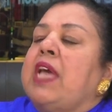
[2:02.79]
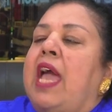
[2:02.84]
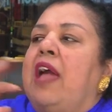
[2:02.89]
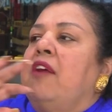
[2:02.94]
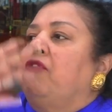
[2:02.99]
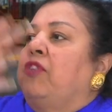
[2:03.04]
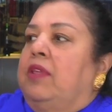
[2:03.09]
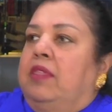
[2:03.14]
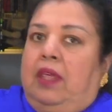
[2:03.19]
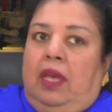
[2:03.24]

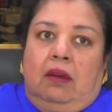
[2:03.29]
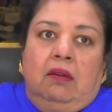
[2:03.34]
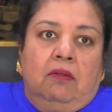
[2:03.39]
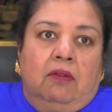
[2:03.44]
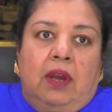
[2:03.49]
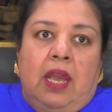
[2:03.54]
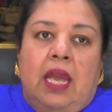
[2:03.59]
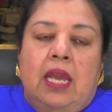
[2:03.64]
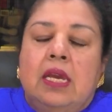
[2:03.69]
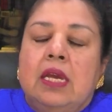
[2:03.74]
everything.
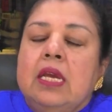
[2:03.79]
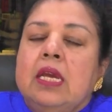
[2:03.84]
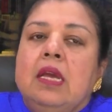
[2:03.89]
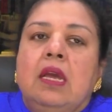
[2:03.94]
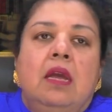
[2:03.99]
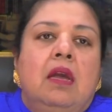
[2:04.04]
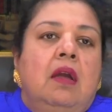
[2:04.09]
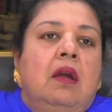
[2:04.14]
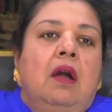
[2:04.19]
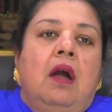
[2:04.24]
Okay. A, a
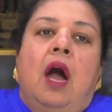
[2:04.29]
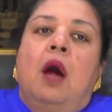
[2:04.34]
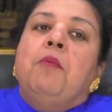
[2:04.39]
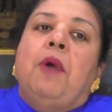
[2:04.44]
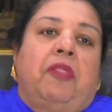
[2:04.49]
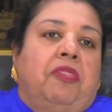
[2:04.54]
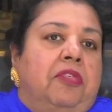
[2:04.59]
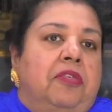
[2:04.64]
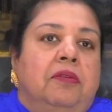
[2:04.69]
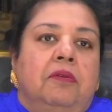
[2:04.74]
month? A
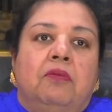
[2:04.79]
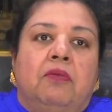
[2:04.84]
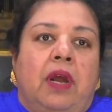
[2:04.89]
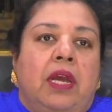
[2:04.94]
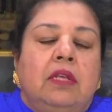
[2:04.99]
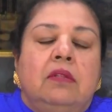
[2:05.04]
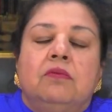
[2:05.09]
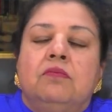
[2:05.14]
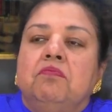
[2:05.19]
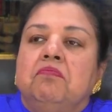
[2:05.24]
month, 45.
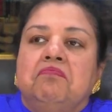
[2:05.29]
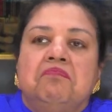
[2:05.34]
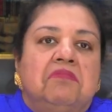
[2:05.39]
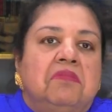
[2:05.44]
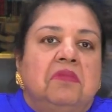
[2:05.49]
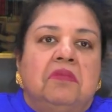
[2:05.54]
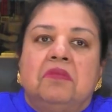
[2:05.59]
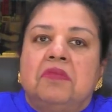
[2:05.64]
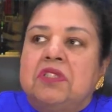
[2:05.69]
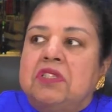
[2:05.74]
right?
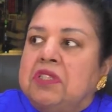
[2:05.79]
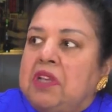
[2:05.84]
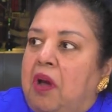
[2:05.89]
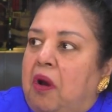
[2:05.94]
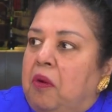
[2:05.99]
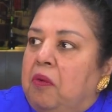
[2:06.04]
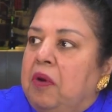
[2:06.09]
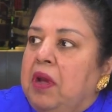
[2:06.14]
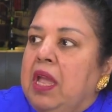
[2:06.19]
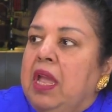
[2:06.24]

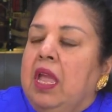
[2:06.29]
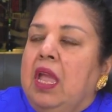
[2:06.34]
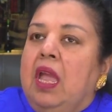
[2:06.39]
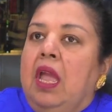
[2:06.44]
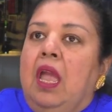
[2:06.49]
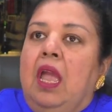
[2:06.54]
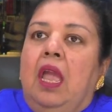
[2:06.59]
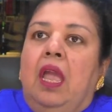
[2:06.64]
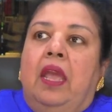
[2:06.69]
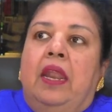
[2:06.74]
So
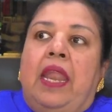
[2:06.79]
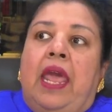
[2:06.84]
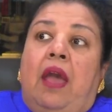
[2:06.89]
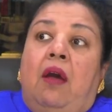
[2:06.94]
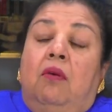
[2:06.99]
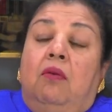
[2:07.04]
now,